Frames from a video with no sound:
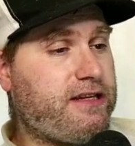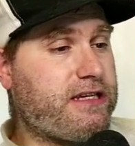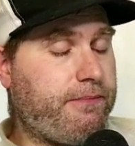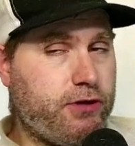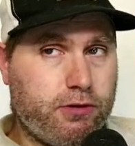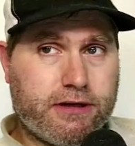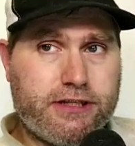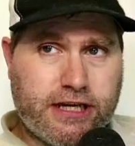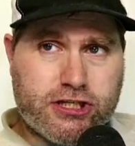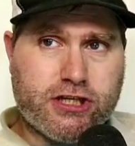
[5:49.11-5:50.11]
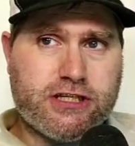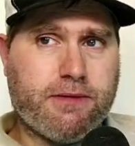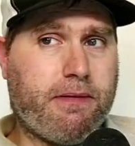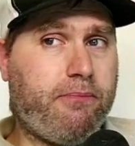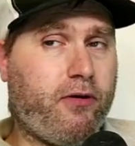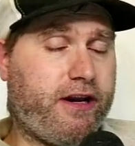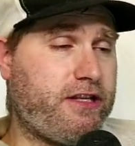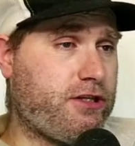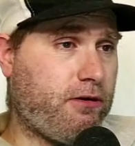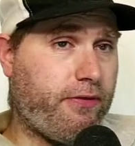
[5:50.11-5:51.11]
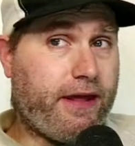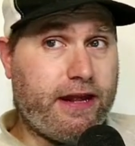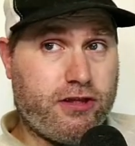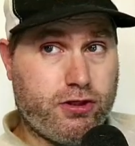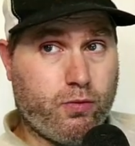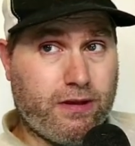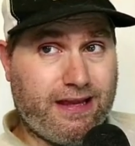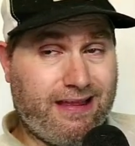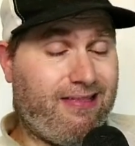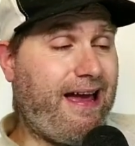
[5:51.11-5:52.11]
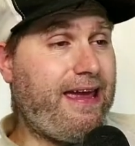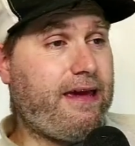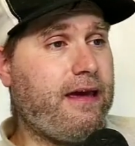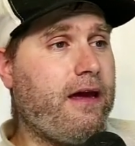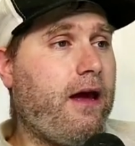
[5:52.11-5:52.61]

Some new additions have been put into it that I do really like.